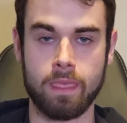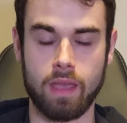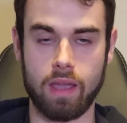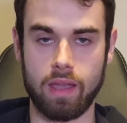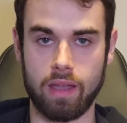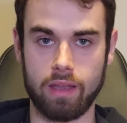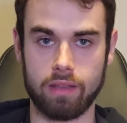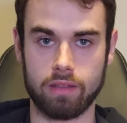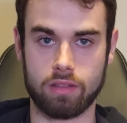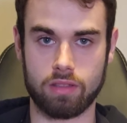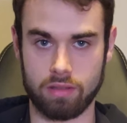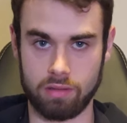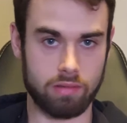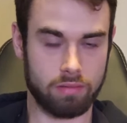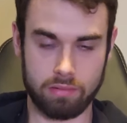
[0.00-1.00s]
and
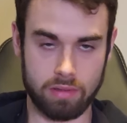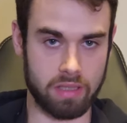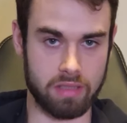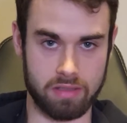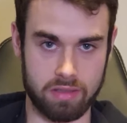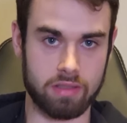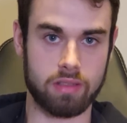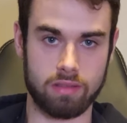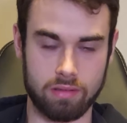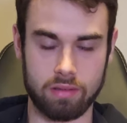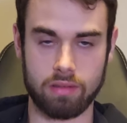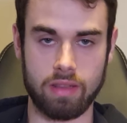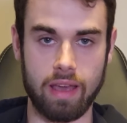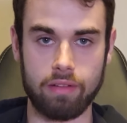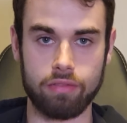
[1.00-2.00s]
is
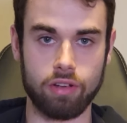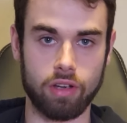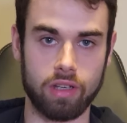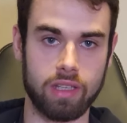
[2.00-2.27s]
therefore